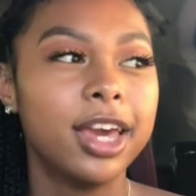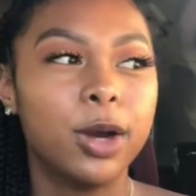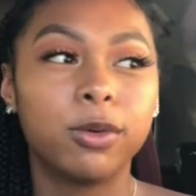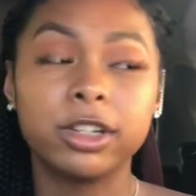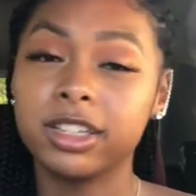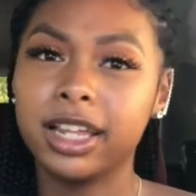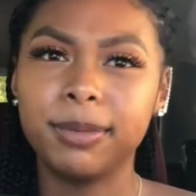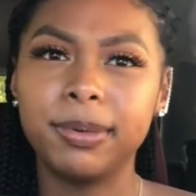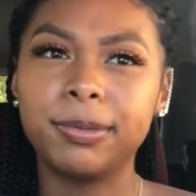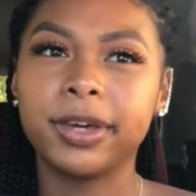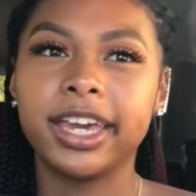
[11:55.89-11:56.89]
which a lot of
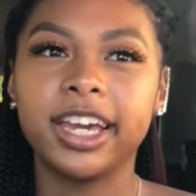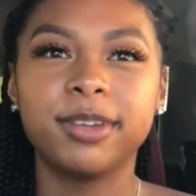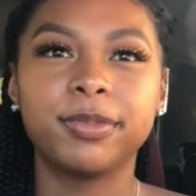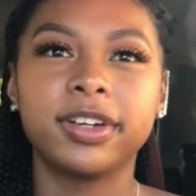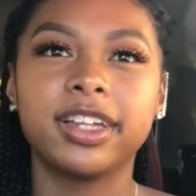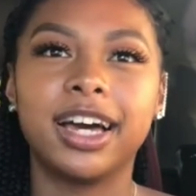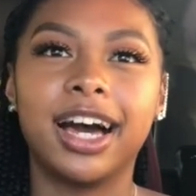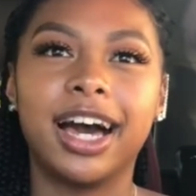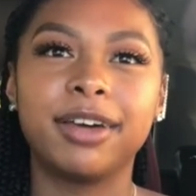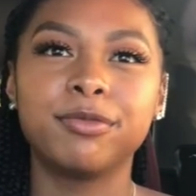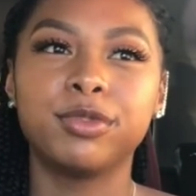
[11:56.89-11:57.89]
people can, but
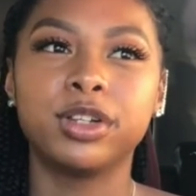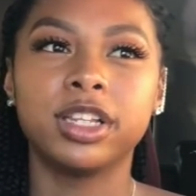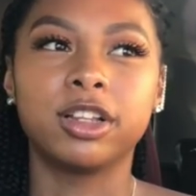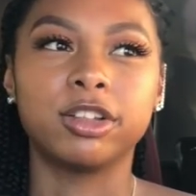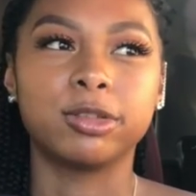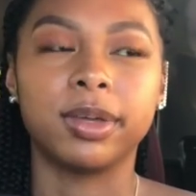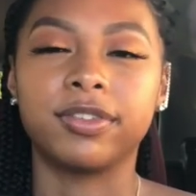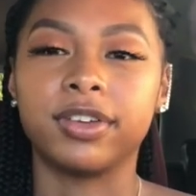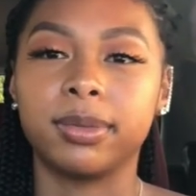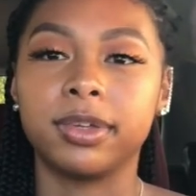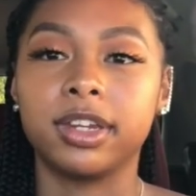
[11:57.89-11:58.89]
I'm really close to my
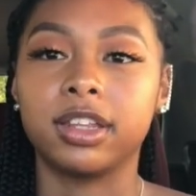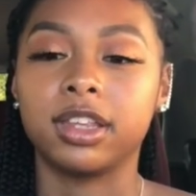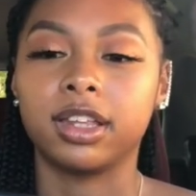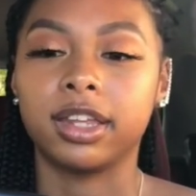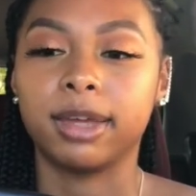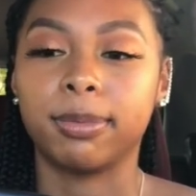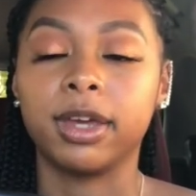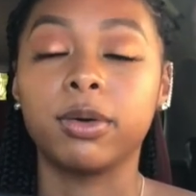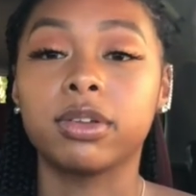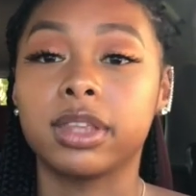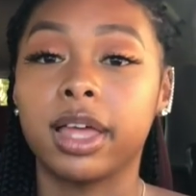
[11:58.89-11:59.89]
family, and I think like being
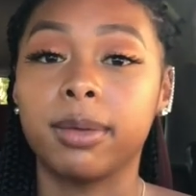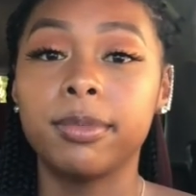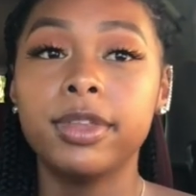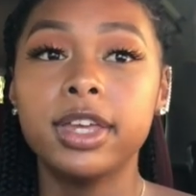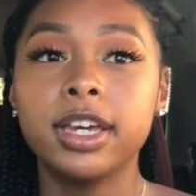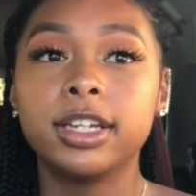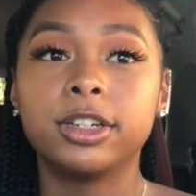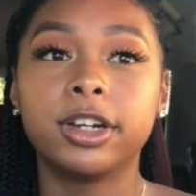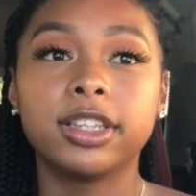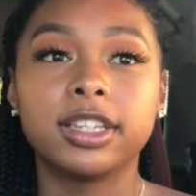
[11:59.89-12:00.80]
with them during